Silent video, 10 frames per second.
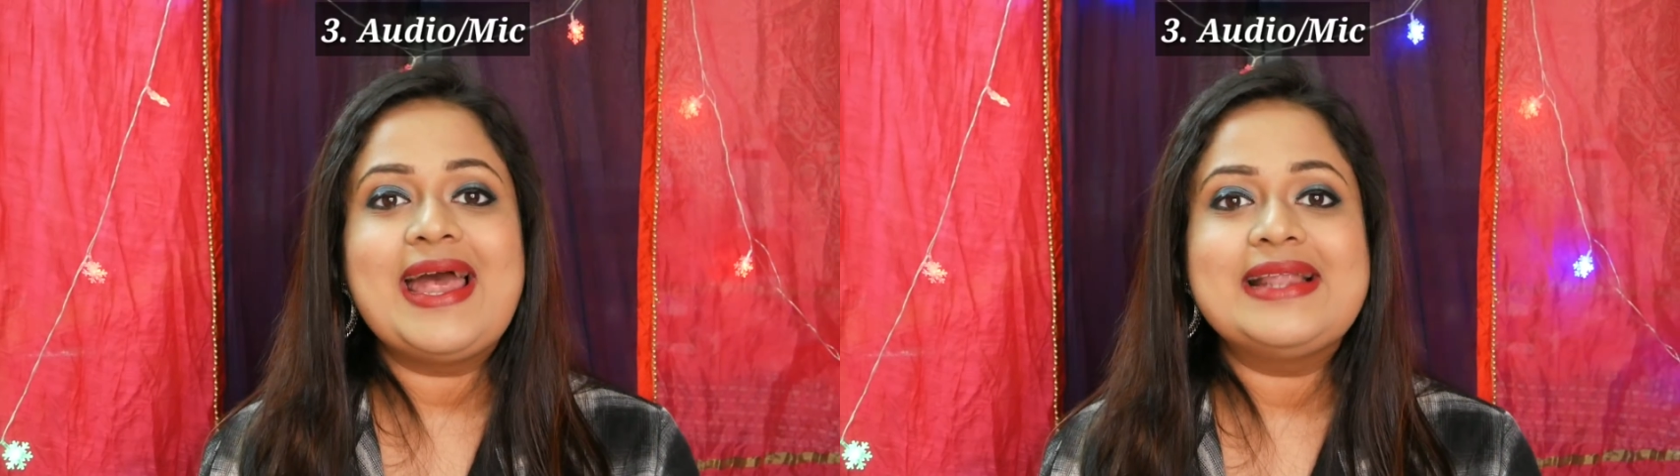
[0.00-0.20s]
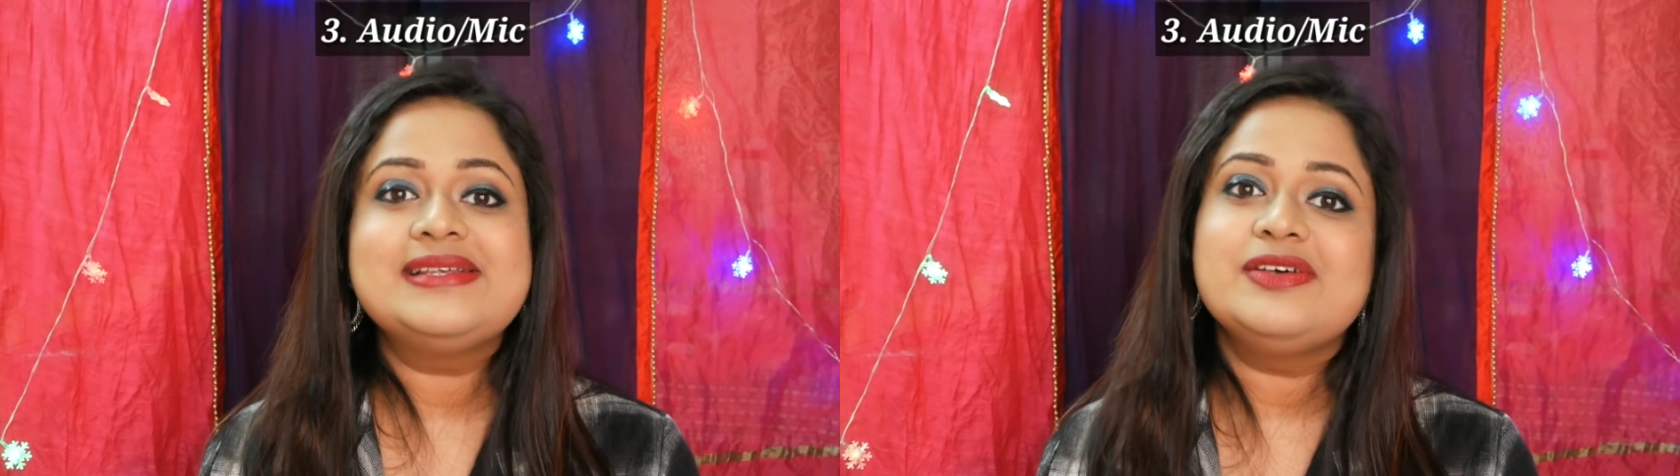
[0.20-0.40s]

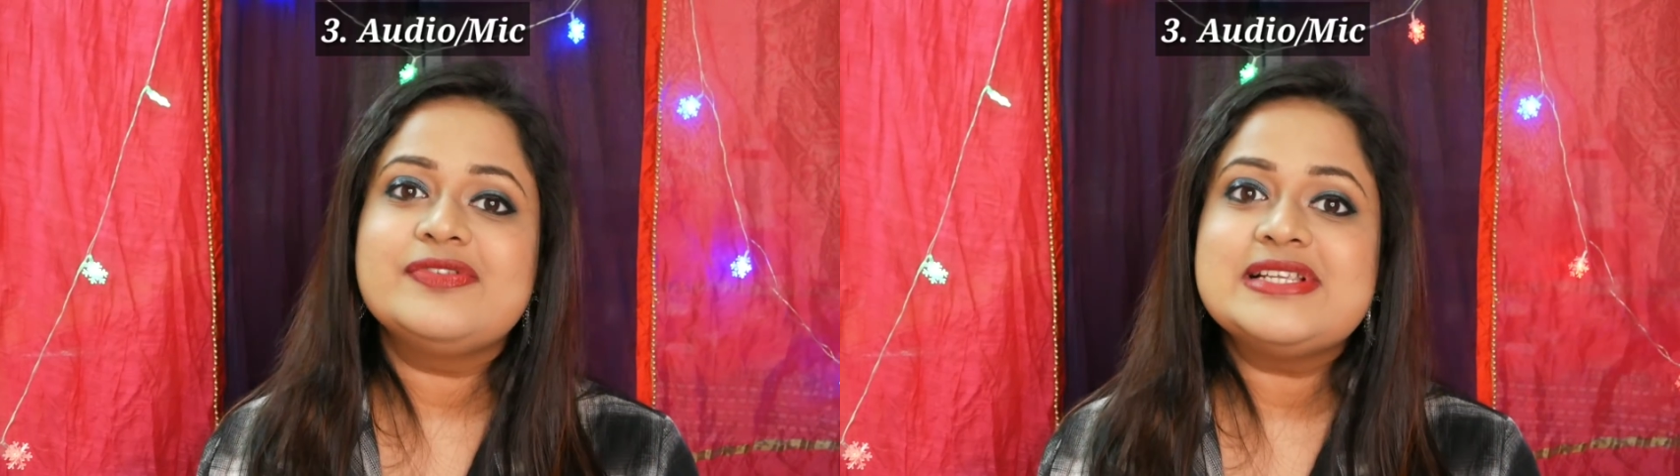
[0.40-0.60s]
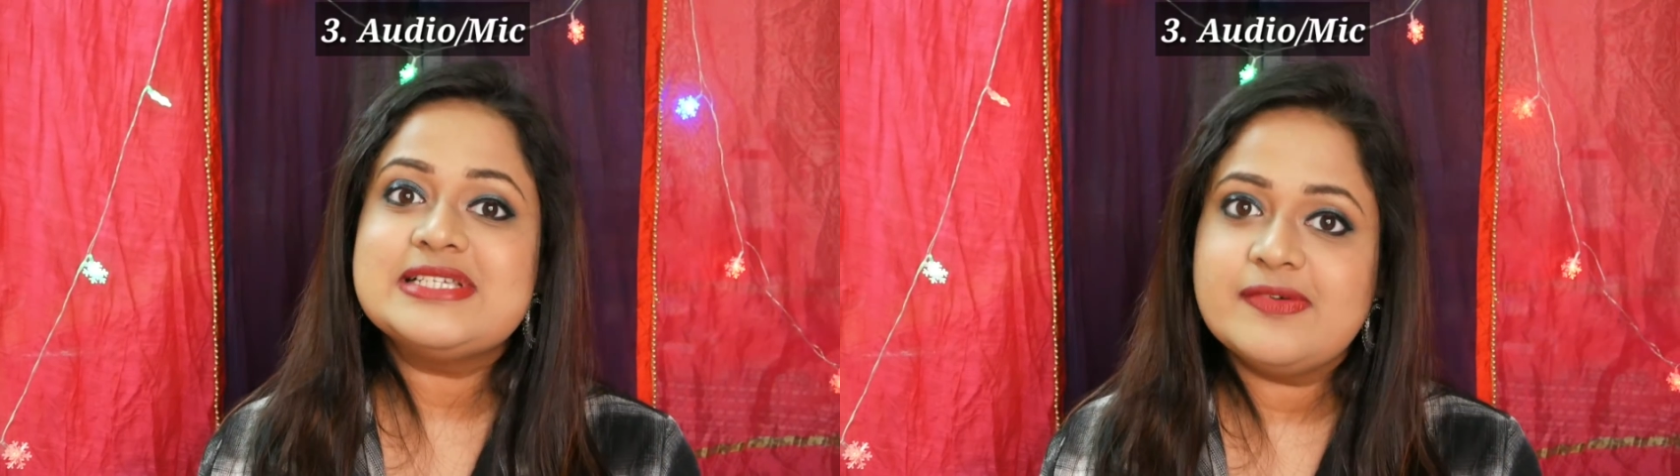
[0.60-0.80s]
and the
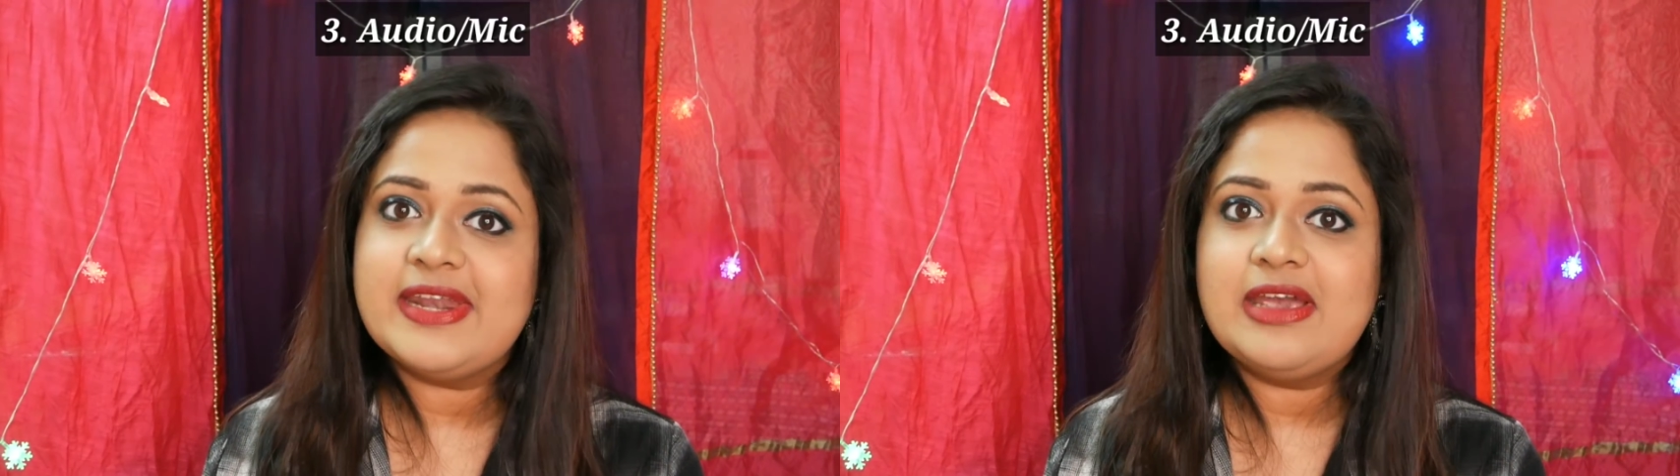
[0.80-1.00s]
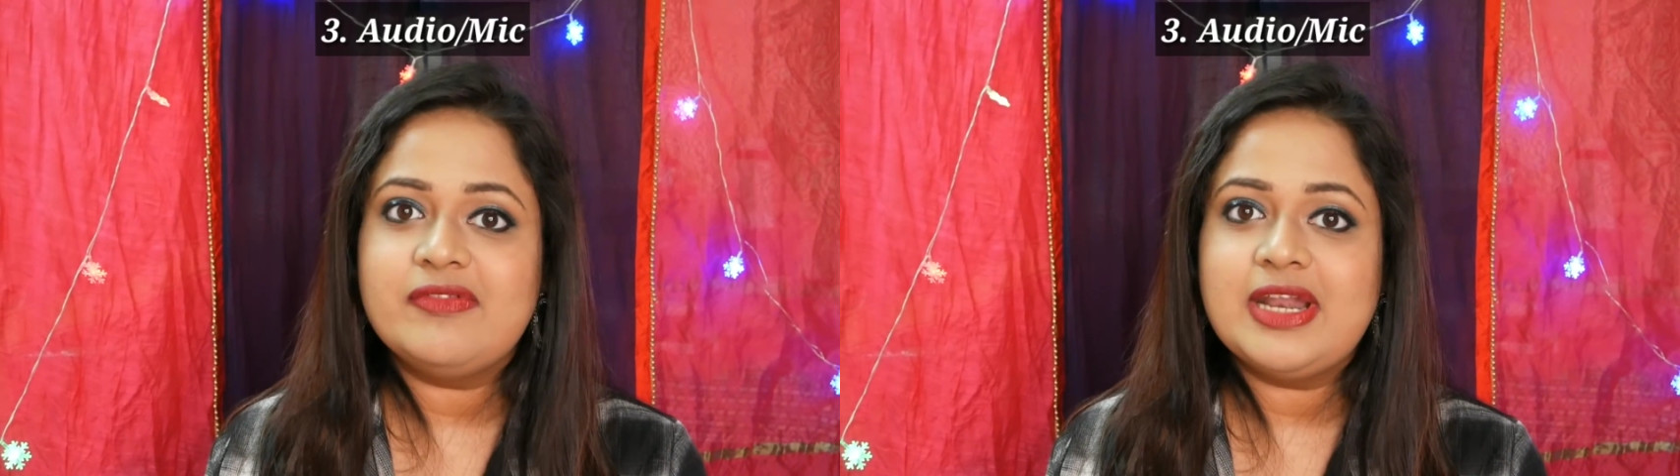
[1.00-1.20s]
difference is
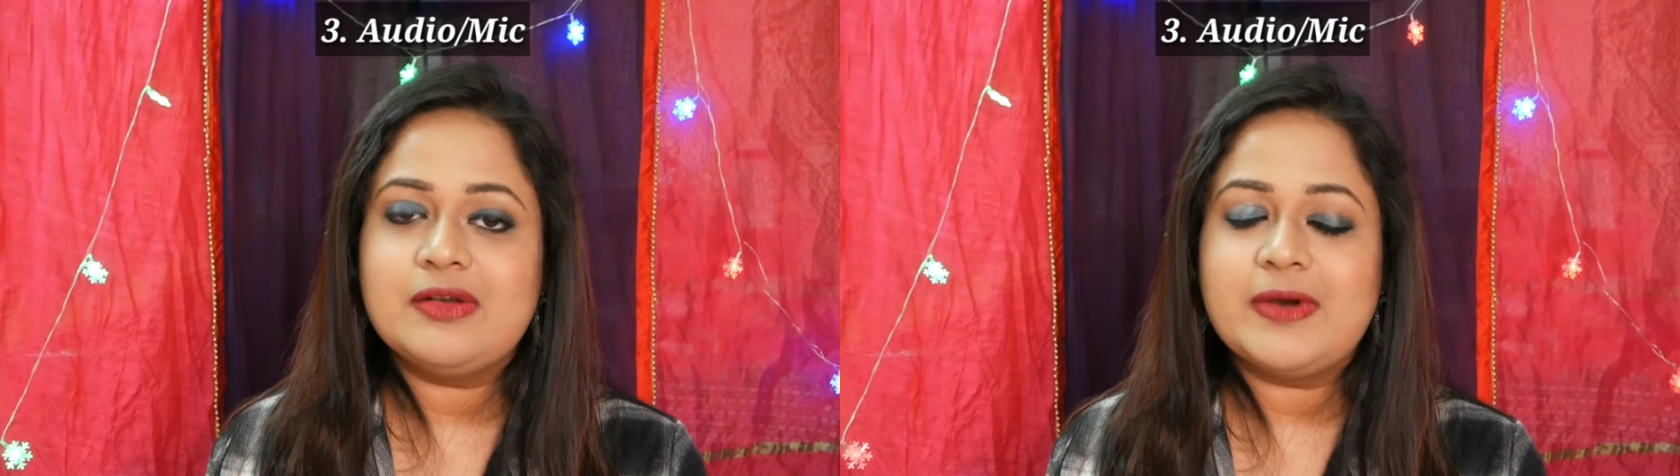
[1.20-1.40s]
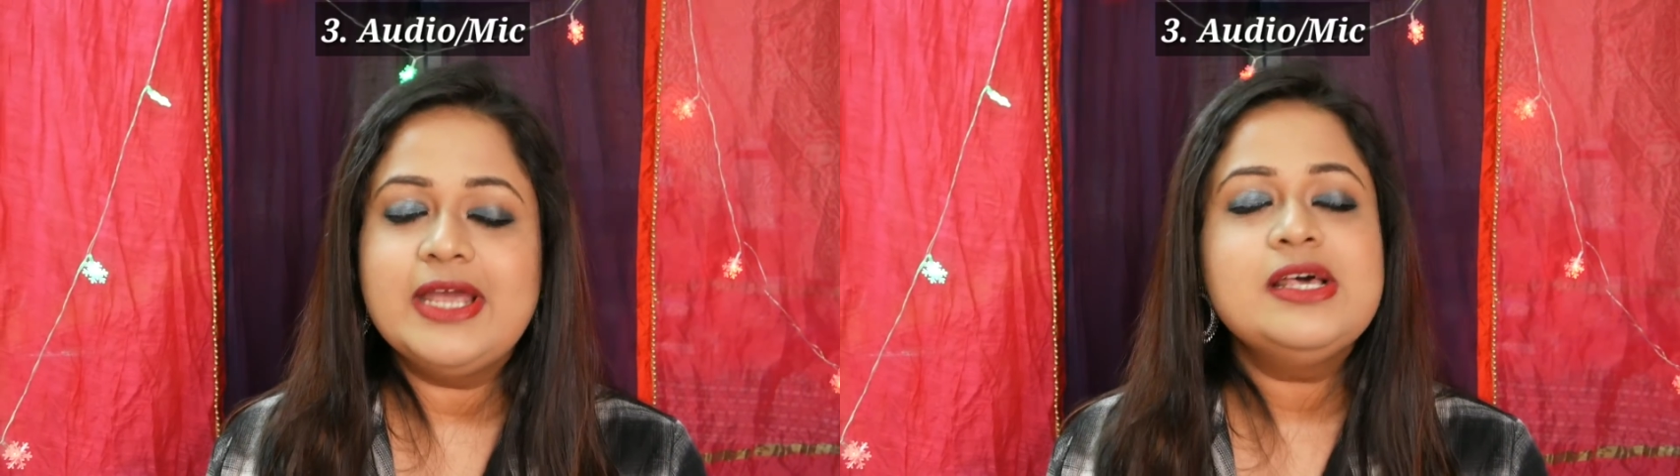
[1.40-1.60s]
very
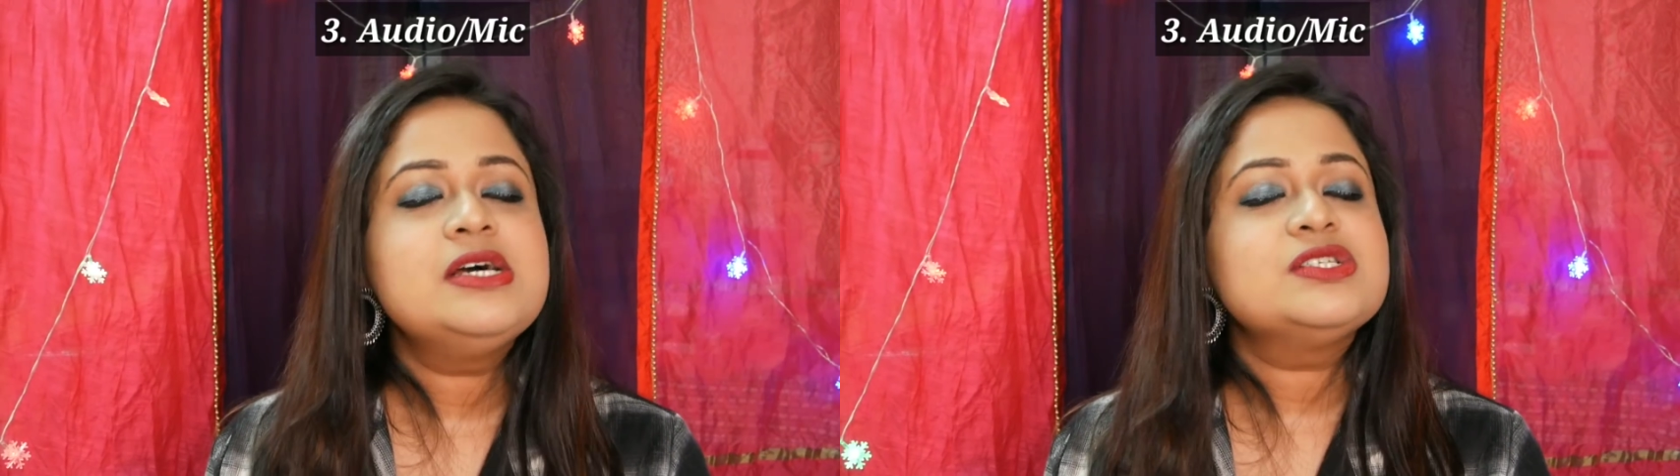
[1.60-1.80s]
evident, right?